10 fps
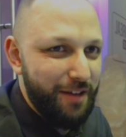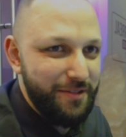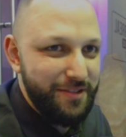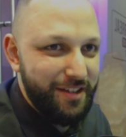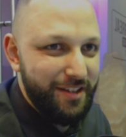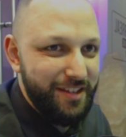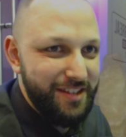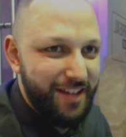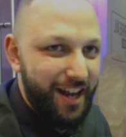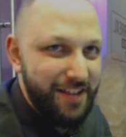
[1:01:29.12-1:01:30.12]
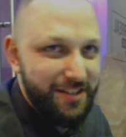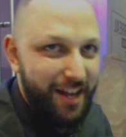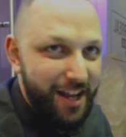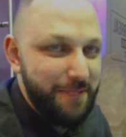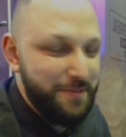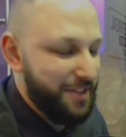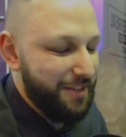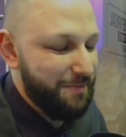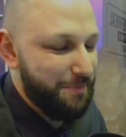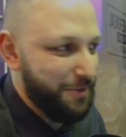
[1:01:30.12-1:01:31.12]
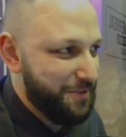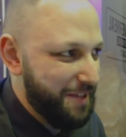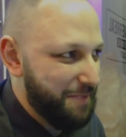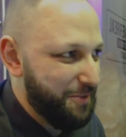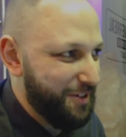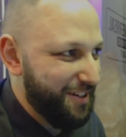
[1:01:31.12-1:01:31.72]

I was, he's like, I am a pro skateboarder.